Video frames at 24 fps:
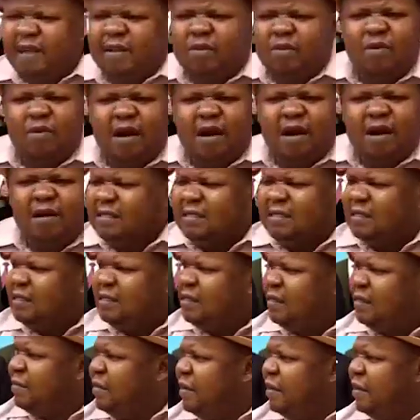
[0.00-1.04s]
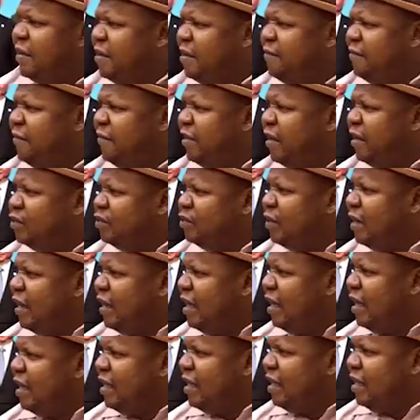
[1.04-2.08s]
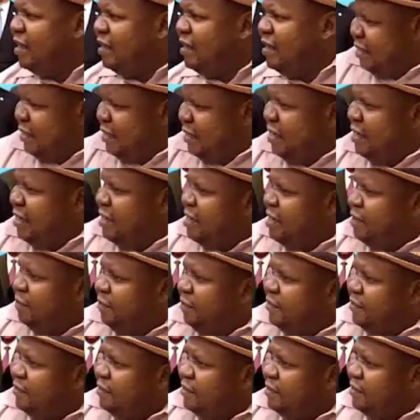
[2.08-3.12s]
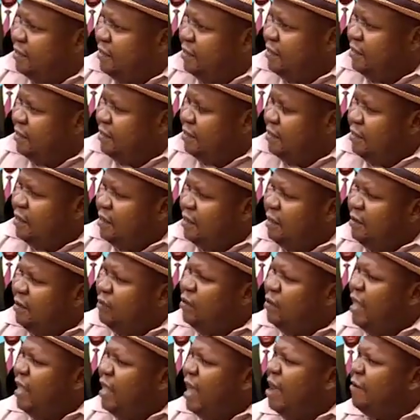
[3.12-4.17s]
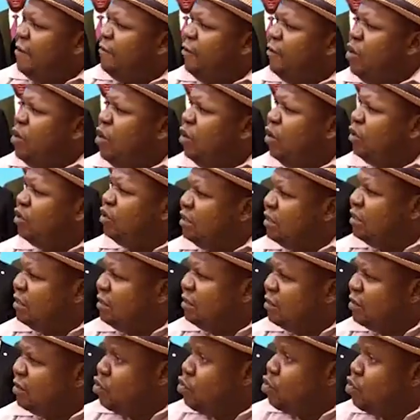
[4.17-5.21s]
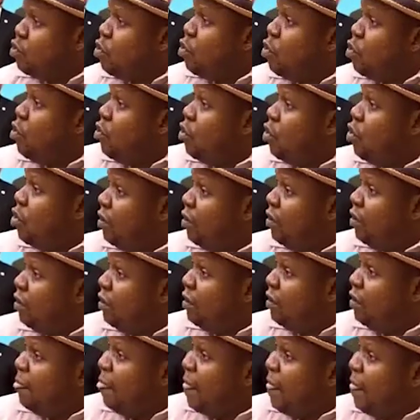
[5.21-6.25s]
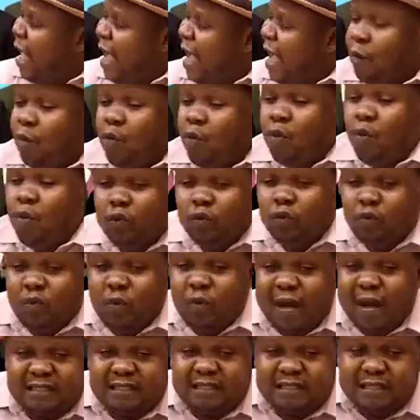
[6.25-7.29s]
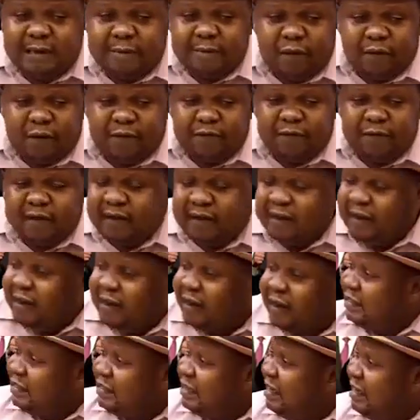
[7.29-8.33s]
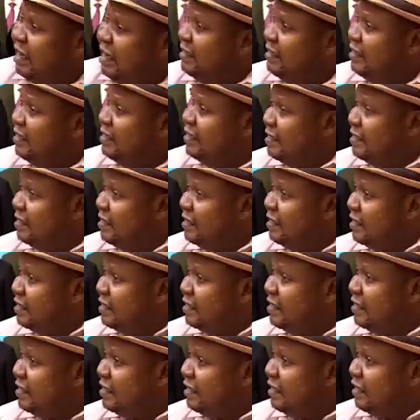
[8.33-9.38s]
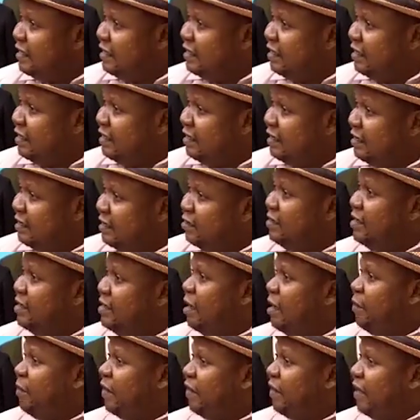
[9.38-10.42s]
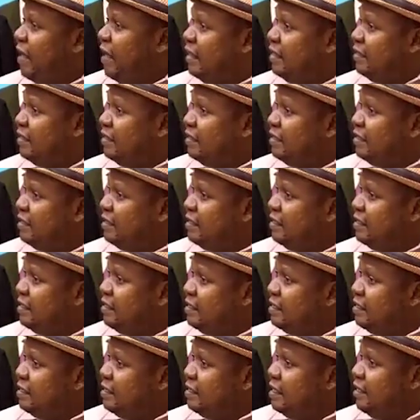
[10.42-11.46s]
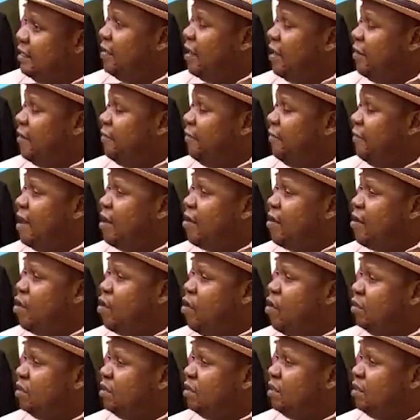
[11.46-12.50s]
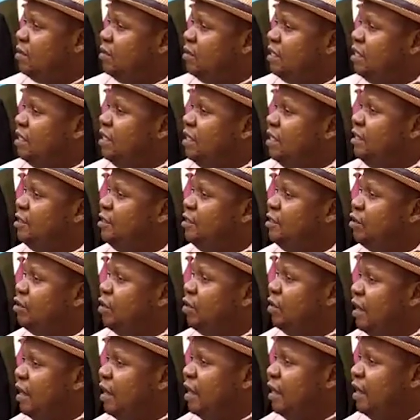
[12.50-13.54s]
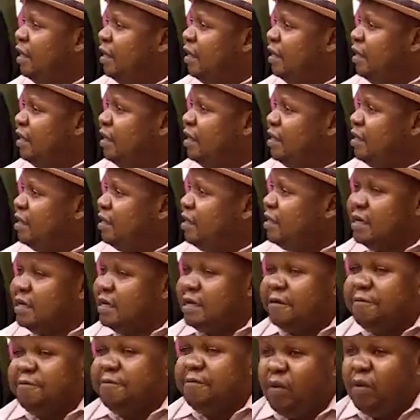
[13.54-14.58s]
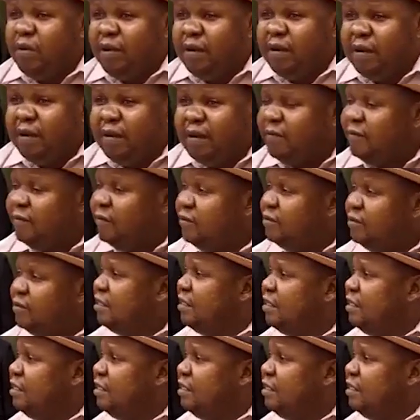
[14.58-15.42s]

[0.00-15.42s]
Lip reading: countries in South America like Venezuela, they are taking their place. We have not grown. I want to accept what Frederick Leclerc said in 1986 during the apartheid. Give African guns, they will kill each other. Give money, they will steal